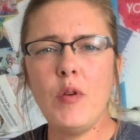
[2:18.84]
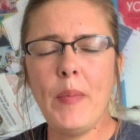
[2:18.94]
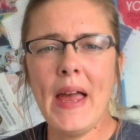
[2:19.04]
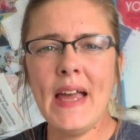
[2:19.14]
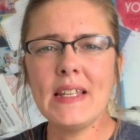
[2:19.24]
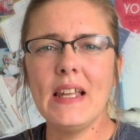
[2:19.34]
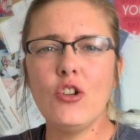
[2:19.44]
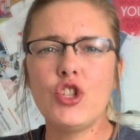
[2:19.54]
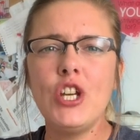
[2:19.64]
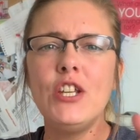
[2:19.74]
prepared a
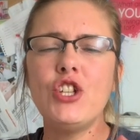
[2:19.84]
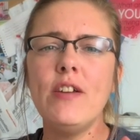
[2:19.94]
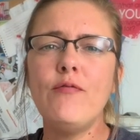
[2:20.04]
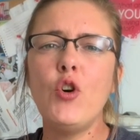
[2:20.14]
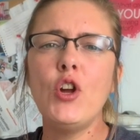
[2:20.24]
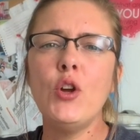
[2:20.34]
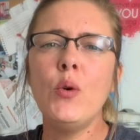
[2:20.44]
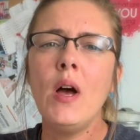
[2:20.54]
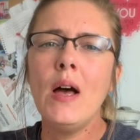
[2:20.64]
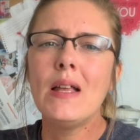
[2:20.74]
little cheat sheet for
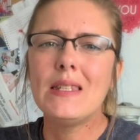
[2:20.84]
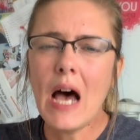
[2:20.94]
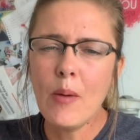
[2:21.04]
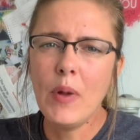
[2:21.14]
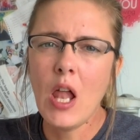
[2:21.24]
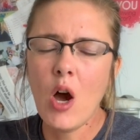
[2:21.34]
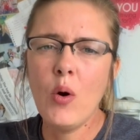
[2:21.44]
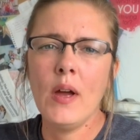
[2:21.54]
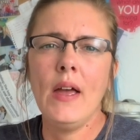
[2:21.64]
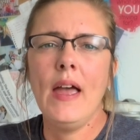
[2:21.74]
you down
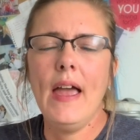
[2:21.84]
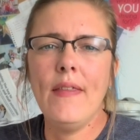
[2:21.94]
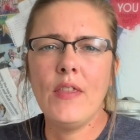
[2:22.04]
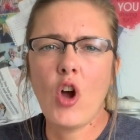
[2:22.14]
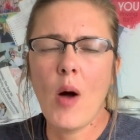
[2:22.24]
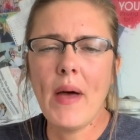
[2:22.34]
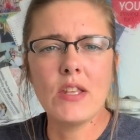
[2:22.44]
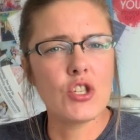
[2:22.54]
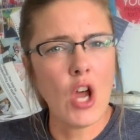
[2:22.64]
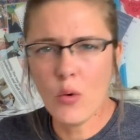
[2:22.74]
below in the
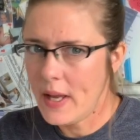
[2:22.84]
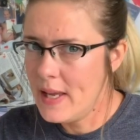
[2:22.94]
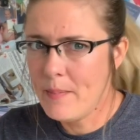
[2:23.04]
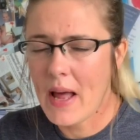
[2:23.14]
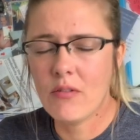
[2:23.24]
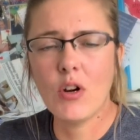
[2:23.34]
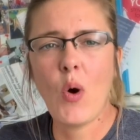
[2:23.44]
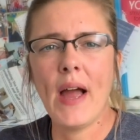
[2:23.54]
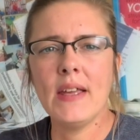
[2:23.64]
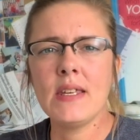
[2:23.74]
comments, no email
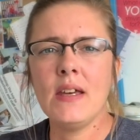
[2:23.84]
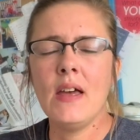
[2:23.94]
required,